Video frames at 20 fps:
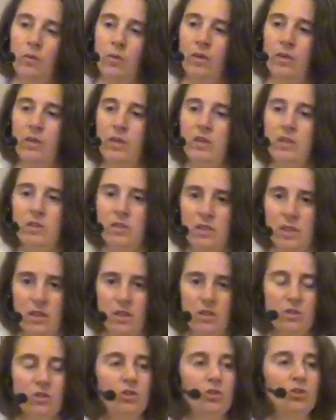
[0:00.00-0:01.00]
when these
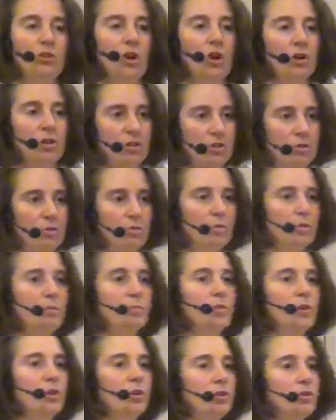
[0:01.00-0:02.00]
things start to
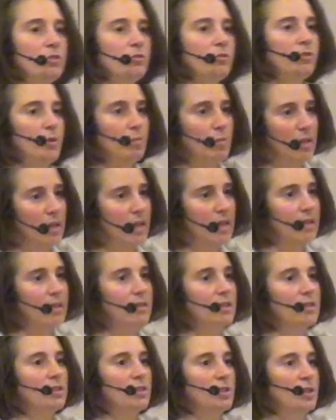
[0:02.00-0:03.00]
emerge from
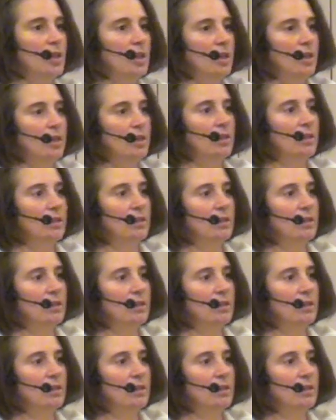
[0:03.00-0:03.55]
latency.